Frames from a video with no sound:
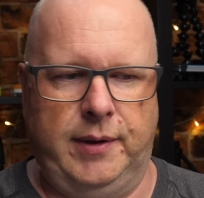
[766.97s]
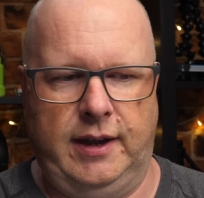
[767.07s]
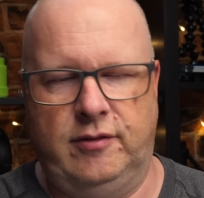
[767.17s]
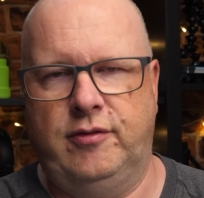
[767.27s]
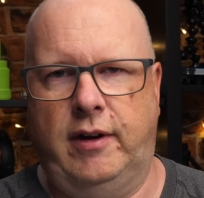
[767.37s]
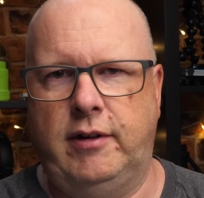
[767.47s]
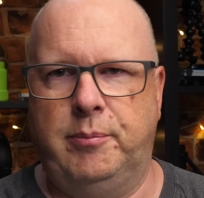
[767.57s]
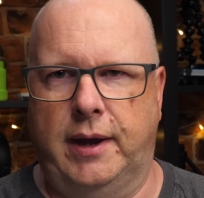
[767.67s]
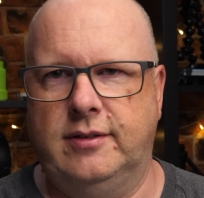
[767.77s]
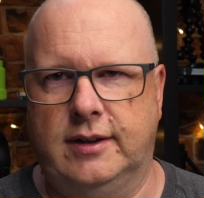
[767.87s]
In very
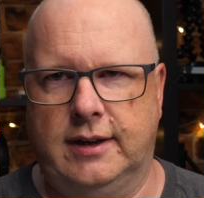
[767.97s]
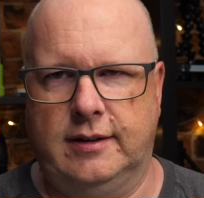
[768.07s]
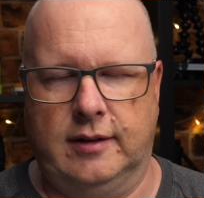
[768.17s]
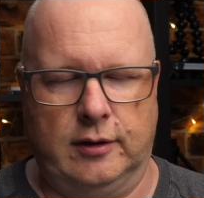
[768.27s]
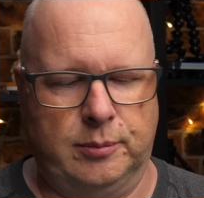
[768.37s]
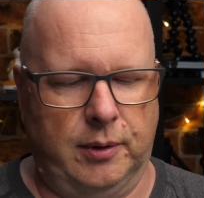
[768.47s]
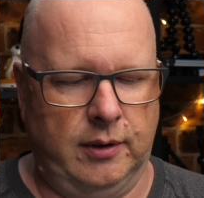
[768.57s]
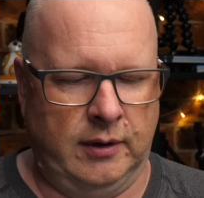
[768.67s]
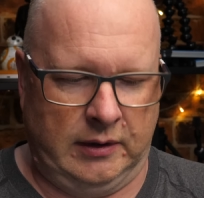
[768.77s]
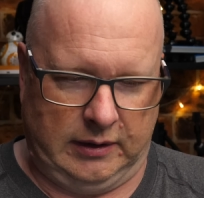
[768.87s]
basic details, but
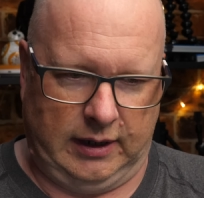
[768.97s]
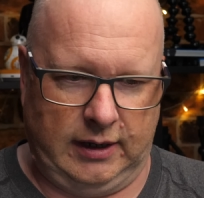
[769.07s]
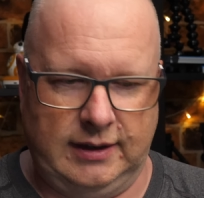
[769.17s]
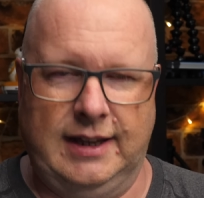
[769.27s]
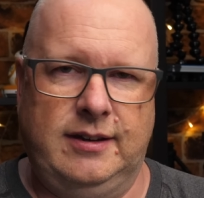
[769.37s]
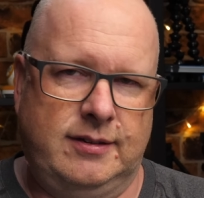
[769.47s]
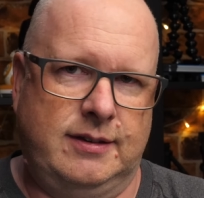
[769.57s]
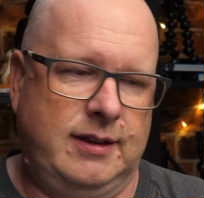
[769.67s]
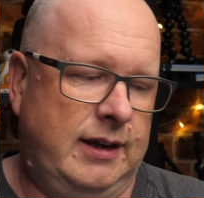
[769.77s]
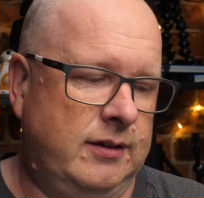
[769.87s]
it lists
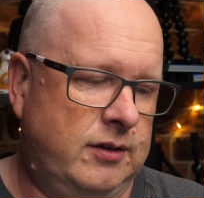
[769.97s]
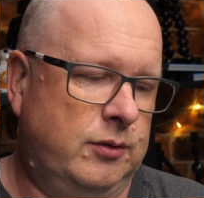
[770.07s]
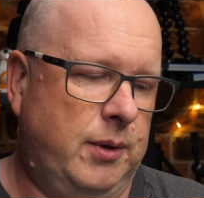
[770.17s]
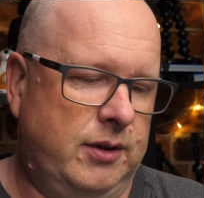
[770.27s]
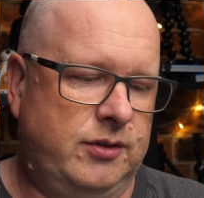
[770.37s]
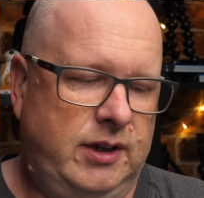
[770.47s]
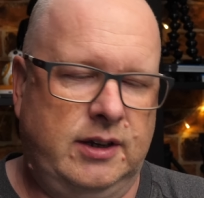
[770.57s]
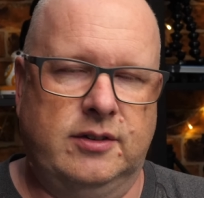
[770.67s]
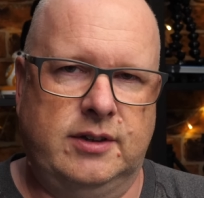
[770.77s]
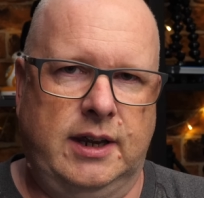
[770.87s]
things as well, so you
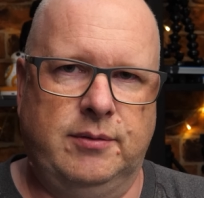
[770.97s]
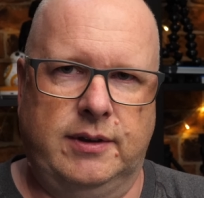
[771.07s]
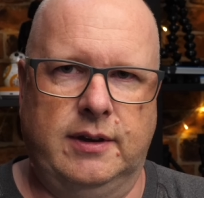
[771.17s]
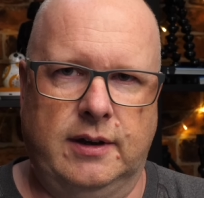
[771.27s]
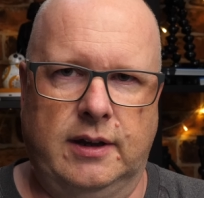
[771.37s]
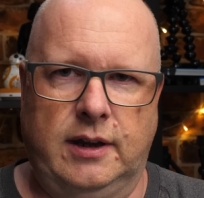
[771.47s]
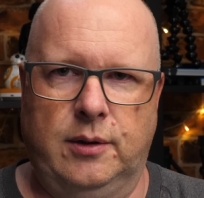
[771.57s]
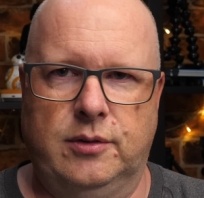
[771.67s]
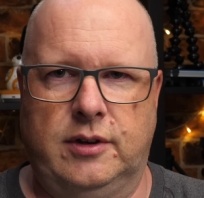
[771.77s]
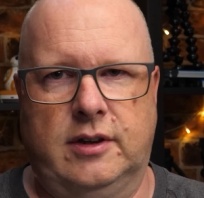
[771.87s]
can see everything that I
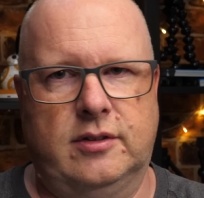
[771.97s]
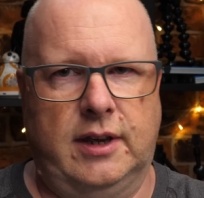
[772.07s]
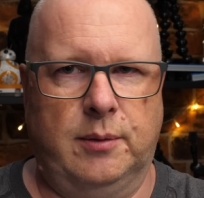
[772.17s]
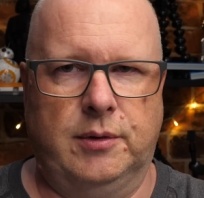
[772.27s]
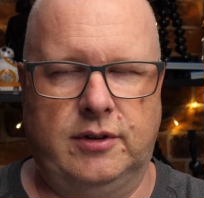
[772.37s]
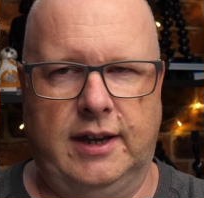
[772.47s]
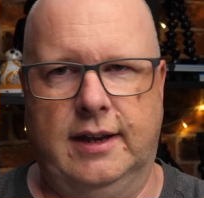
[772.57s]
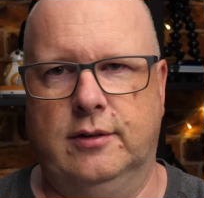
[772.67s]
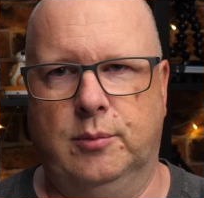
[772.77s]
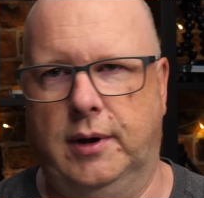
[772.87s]
use and you can see how much it
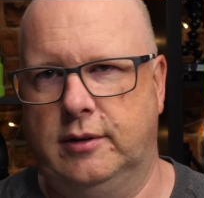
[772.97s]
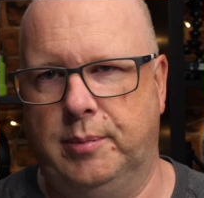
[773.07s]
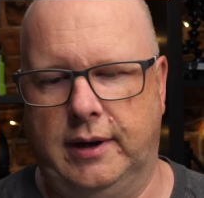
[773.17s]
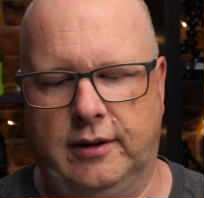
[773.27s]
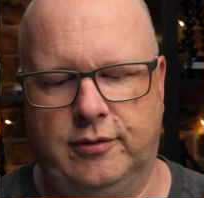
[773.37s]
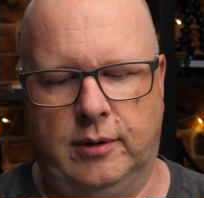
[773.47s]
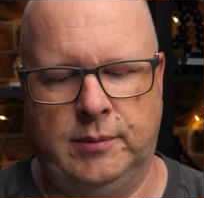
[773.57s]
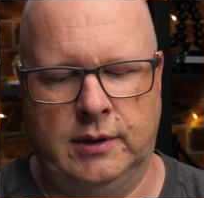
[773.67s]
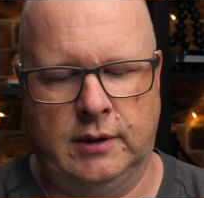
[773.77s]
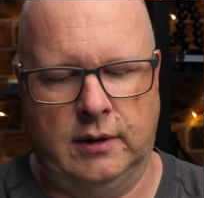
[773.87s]
is and where to buy it
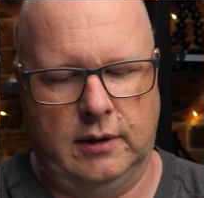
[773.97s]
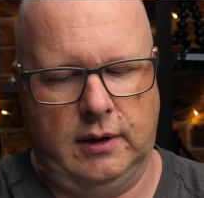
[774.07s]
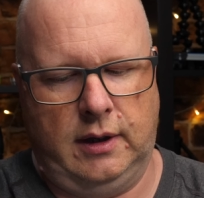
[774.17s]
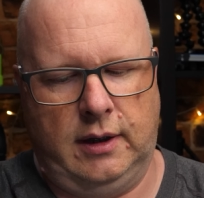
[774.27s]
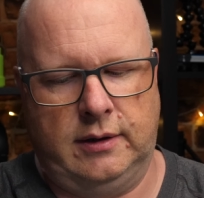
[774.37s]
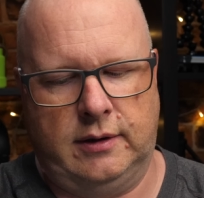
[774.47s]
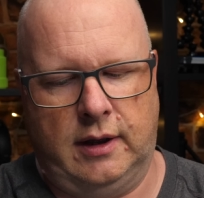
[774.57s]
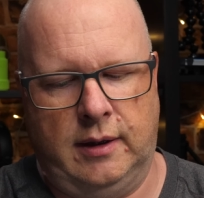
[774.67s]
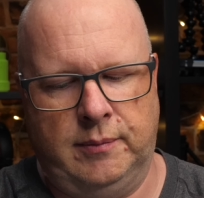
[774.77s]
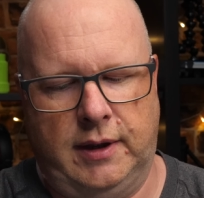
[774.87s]
from. And
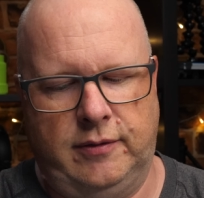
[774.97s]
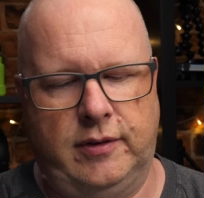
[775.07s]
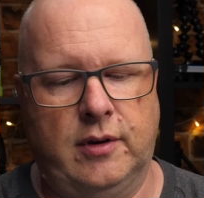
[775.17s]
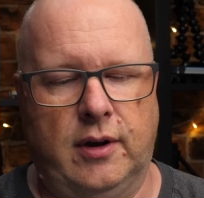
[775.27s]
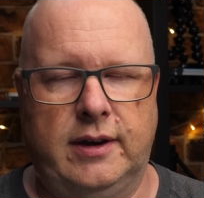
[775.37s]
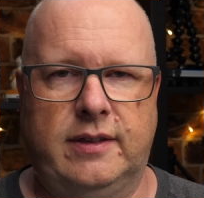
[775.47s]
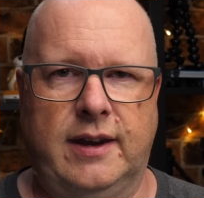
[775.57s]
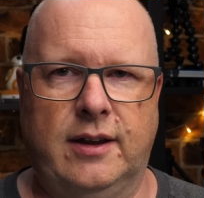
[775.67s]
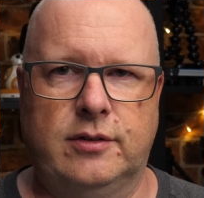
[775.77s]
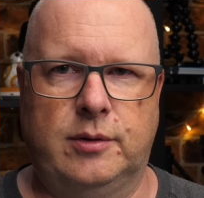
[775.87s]
if you've got
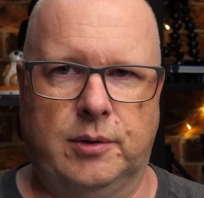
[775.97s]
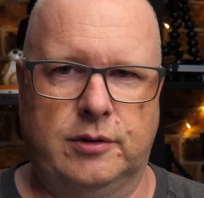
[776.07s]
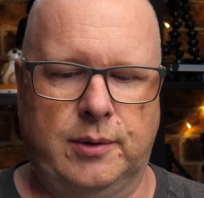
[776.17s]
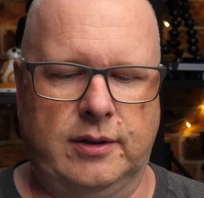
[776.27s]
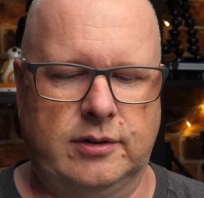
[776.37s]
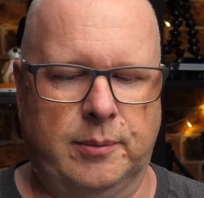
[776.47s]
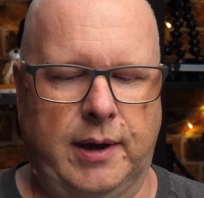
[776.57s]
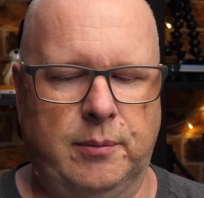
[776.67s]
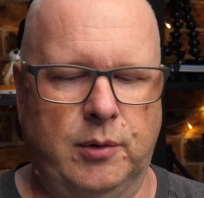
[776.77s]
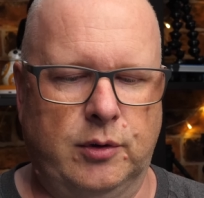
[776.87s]
anything else you want to ask
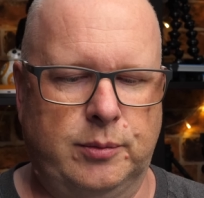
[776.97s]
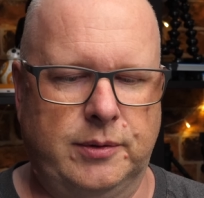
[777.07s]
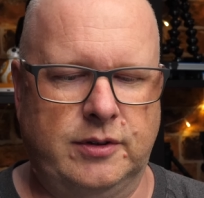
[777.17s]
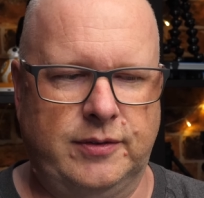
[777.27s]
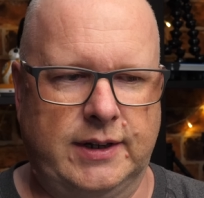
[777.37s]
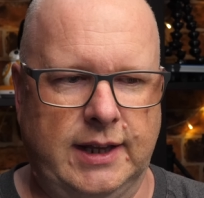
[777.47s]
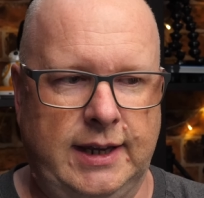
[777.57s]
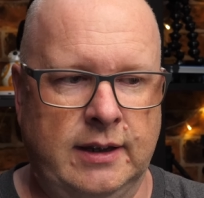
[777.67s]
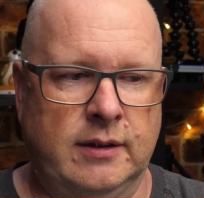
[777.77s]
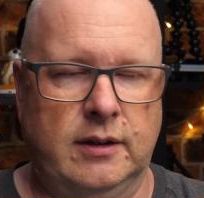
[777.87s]
about more
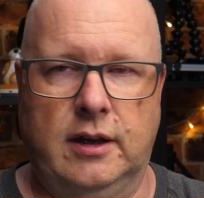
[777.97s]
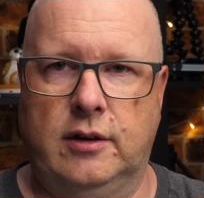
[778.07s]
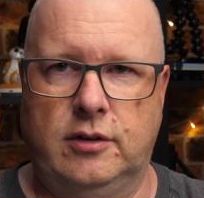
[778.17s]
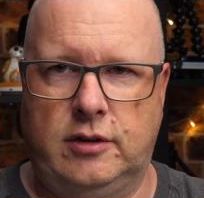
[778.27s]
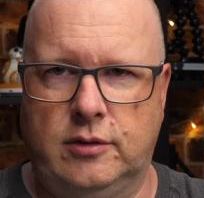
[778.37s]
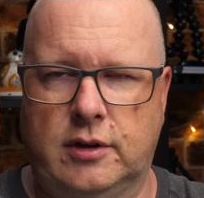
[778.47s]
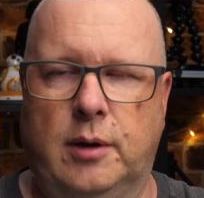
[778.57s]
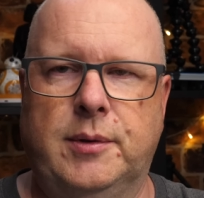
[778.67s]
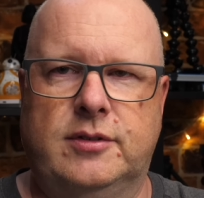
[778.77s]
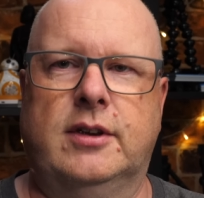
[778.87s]
specifically, just use the
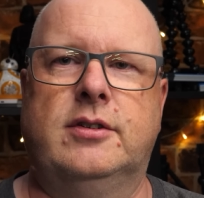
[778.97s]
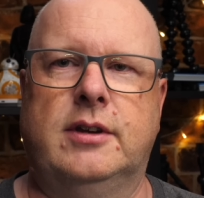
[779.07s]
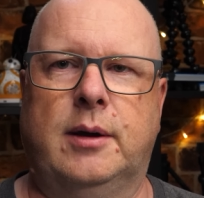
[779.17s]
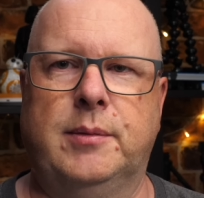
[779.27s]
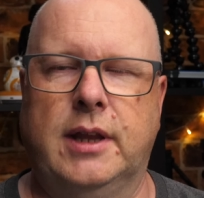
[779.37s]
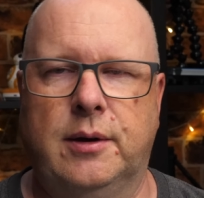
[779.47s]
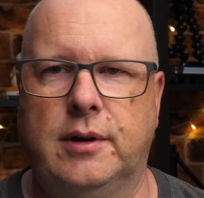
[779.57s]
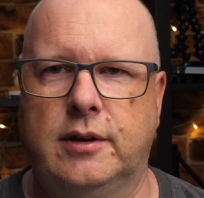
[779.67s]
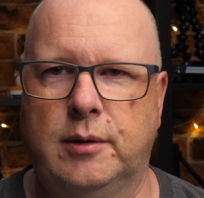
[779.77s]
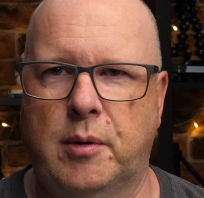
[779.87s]
comment section down below and
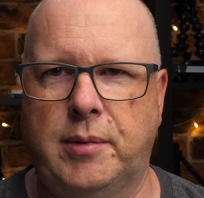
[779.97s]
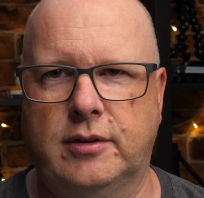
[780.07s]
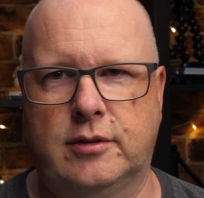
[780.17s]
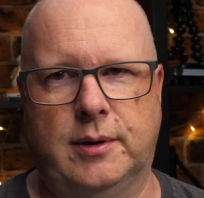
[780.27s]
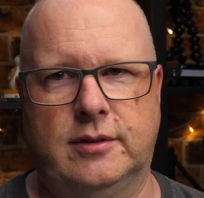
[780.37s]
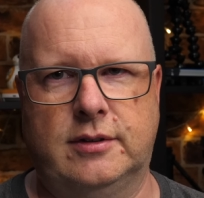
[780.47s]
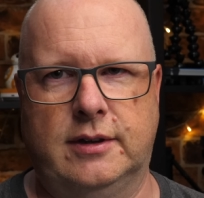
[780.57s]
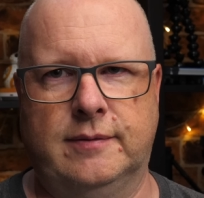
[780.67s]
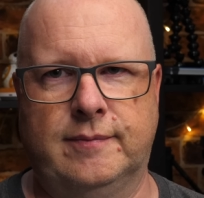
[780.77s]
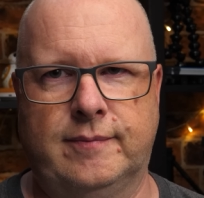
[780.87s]
I'll do my best to answer you.